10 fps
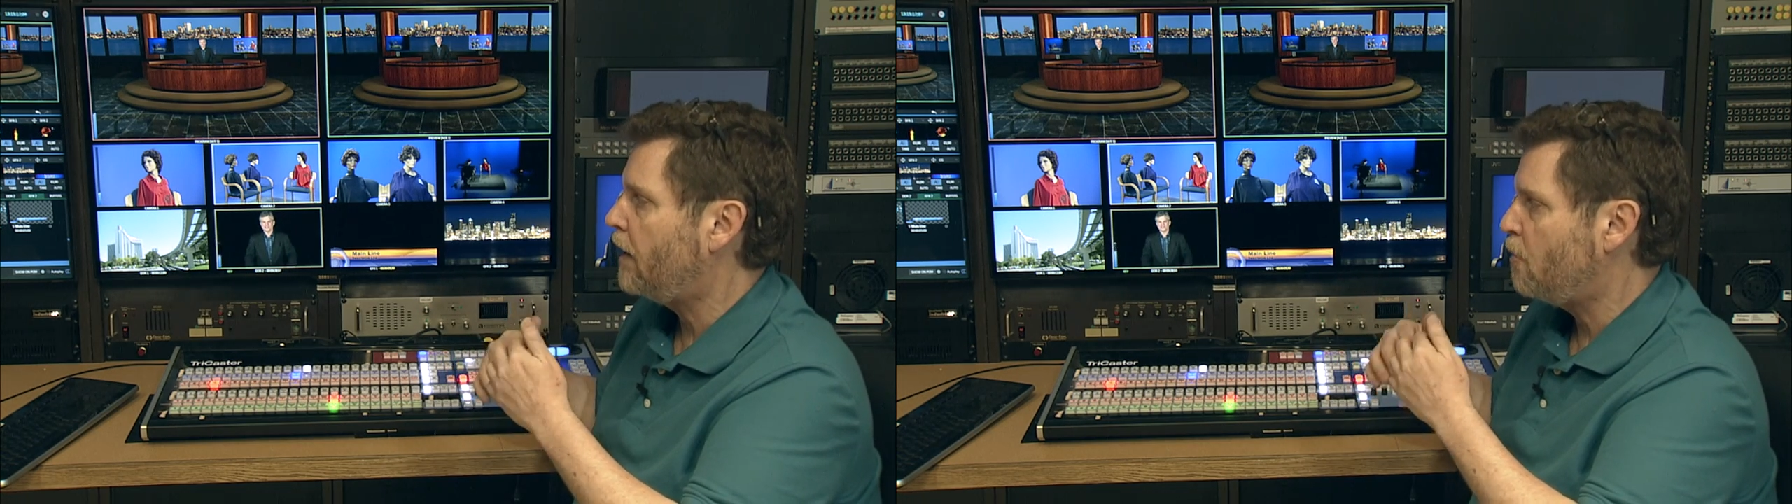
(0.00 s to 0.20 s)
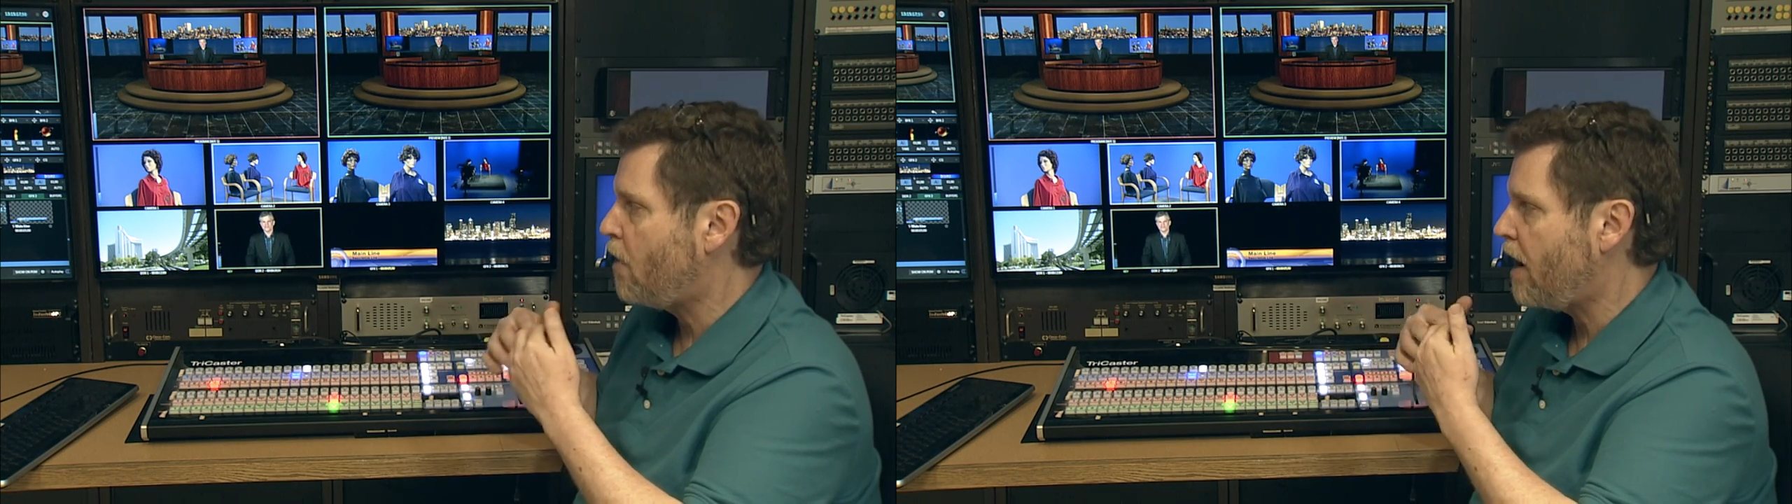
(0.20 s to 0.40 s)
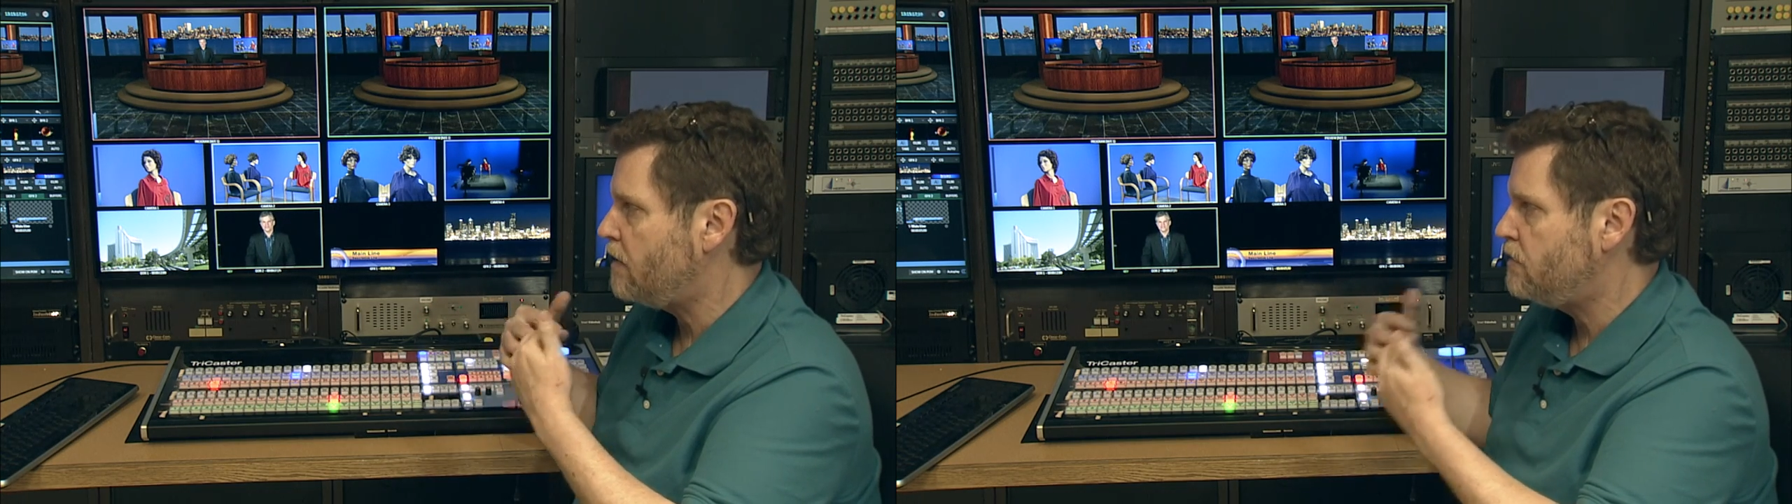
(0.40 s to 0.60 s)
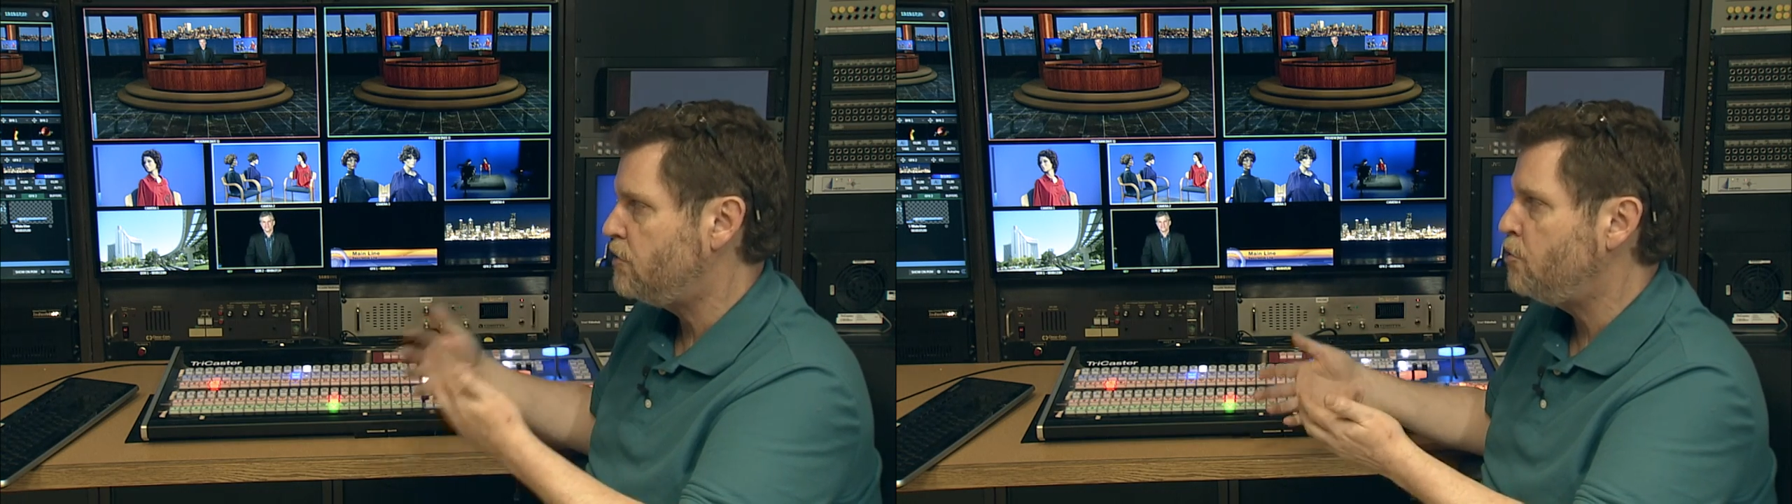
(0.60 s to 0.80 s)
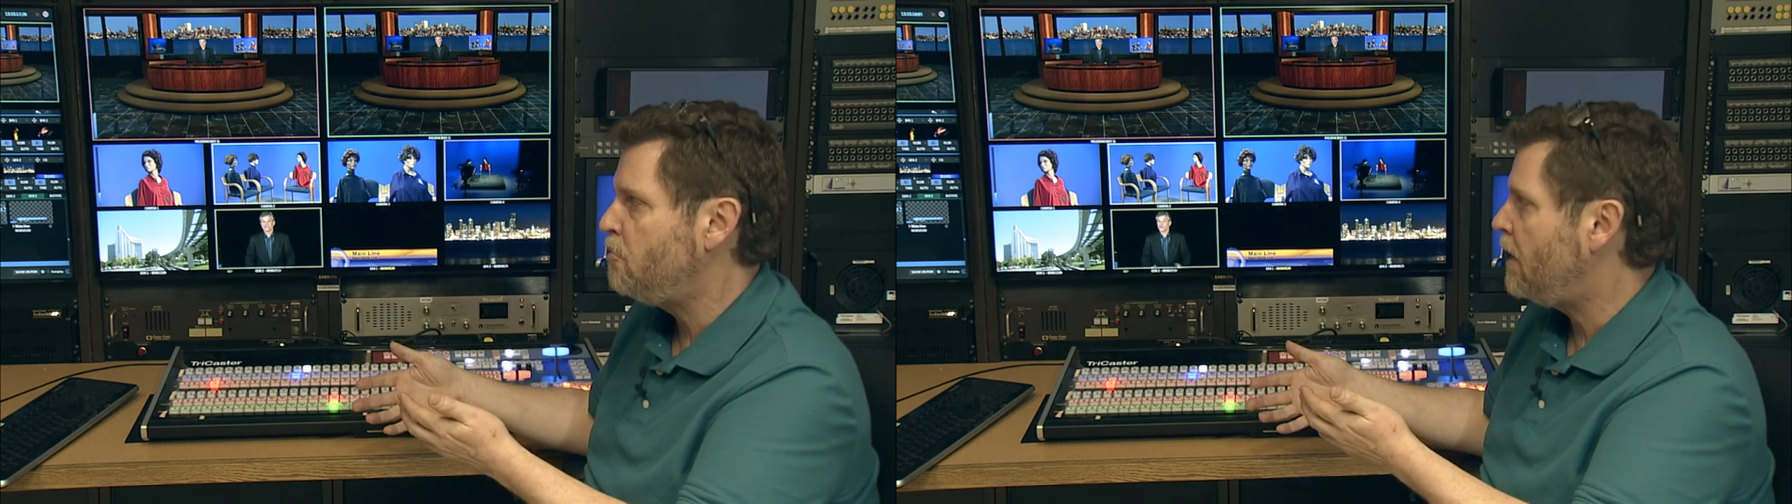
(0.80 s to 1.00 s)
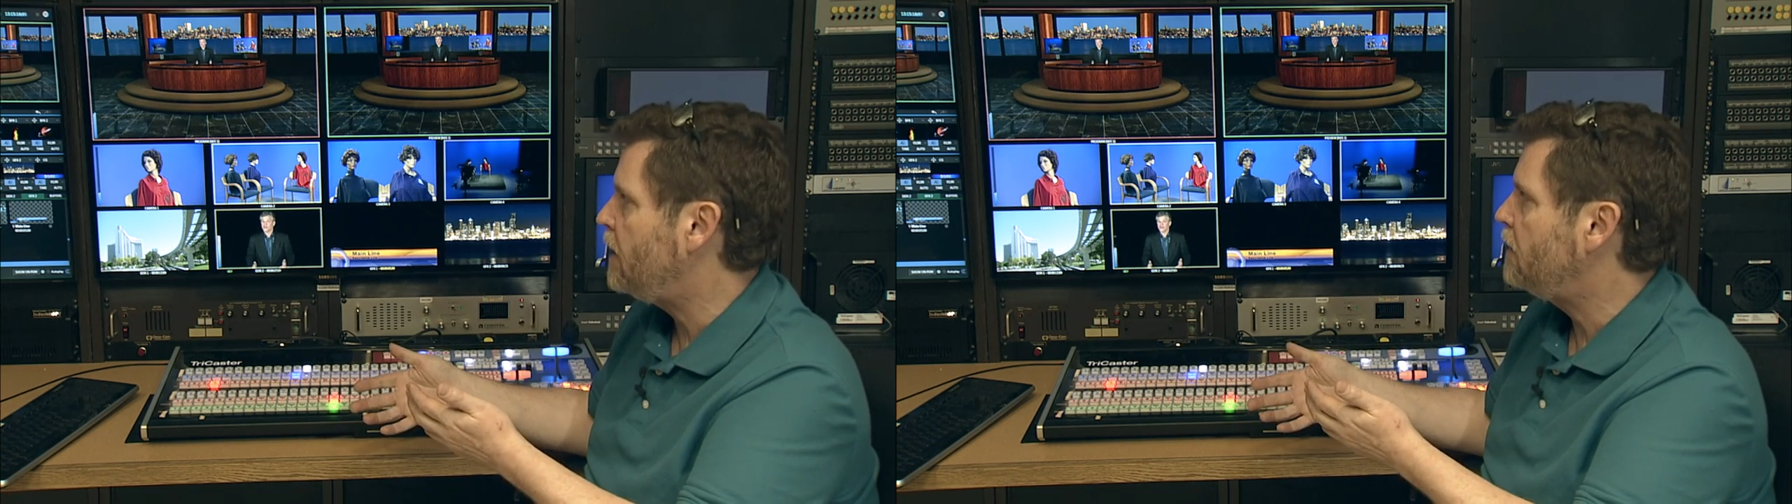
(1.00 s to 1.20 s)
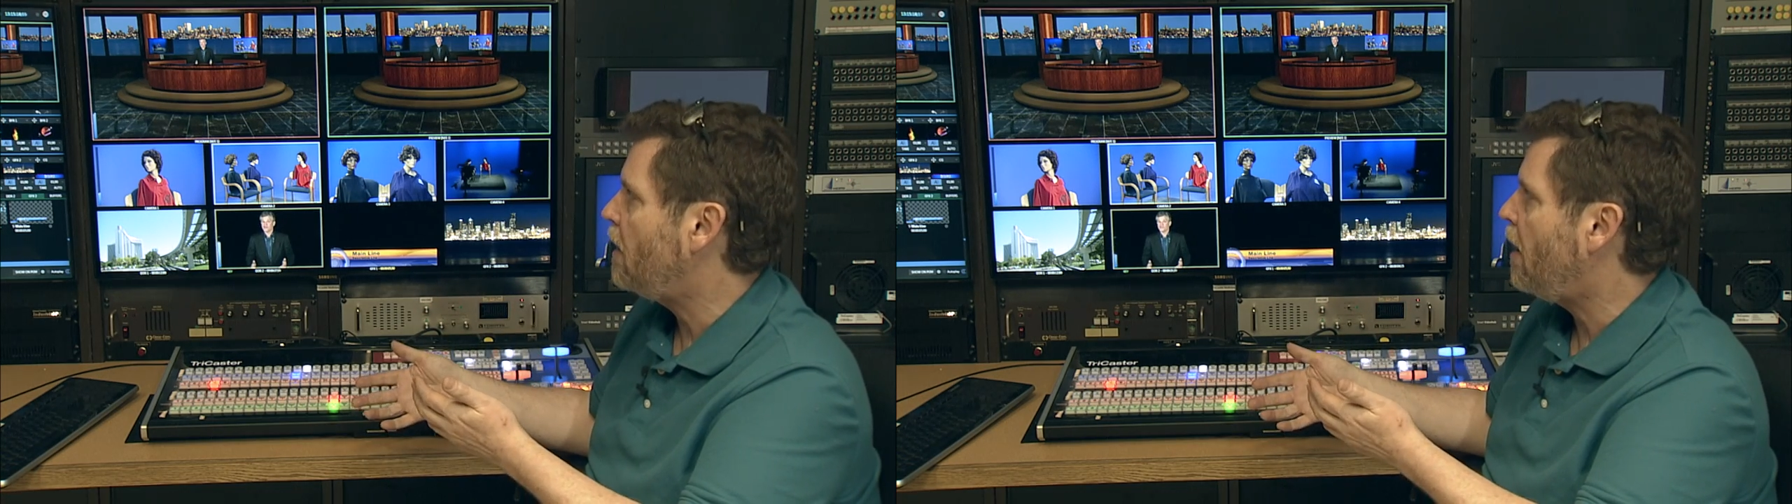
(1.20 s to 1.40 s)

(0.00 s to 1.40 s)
where I zoom in